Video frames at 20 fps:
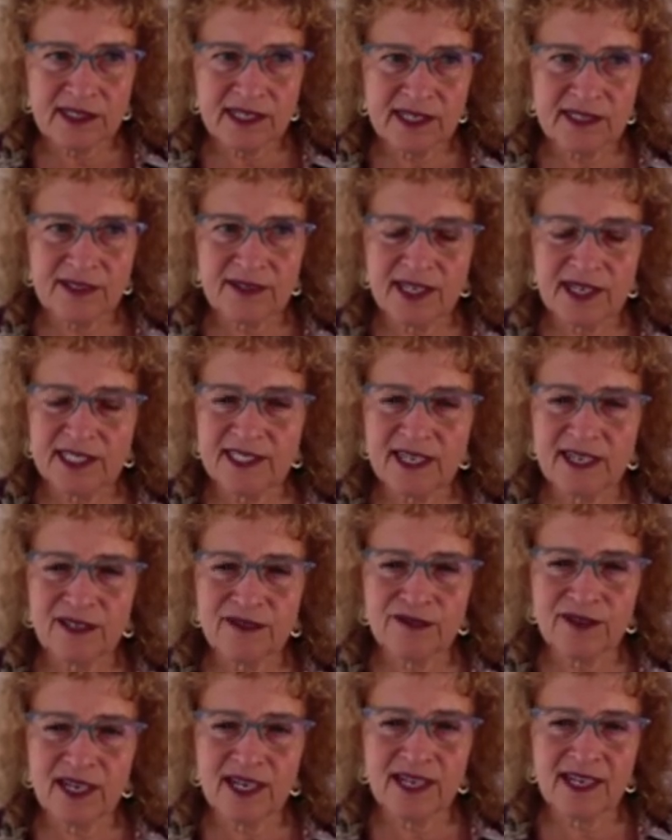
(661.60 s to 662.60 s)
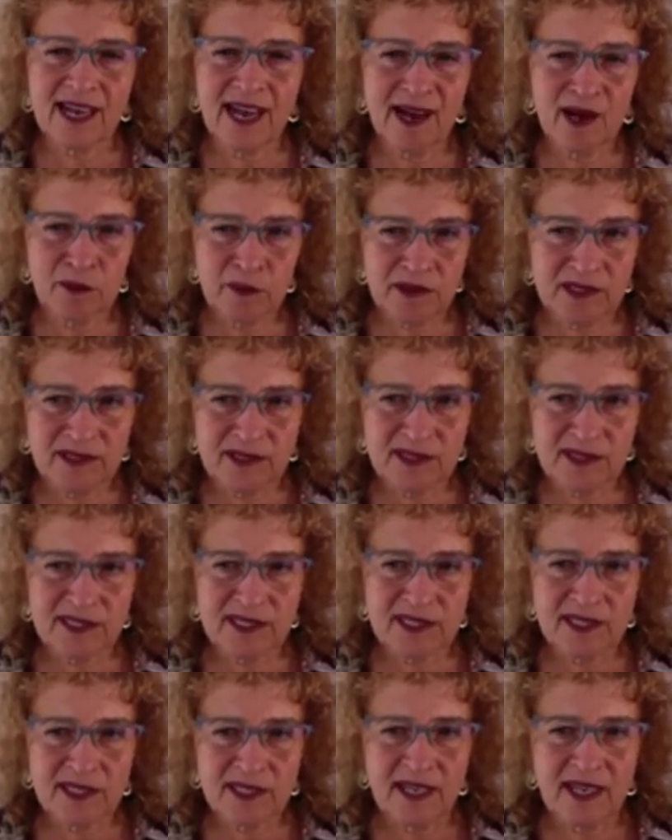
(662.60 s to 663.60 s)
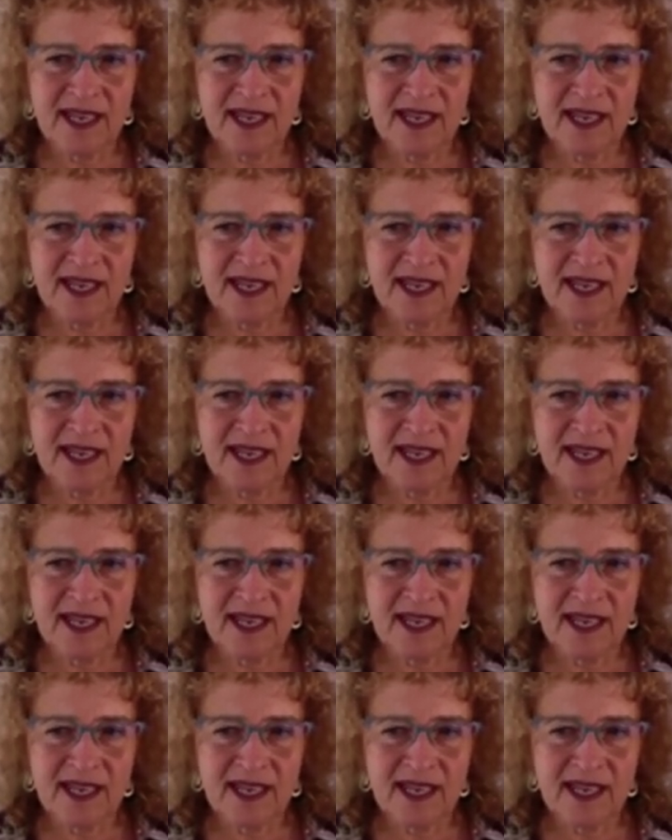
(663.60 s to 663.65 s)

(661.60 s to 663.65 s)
gender identifying apples,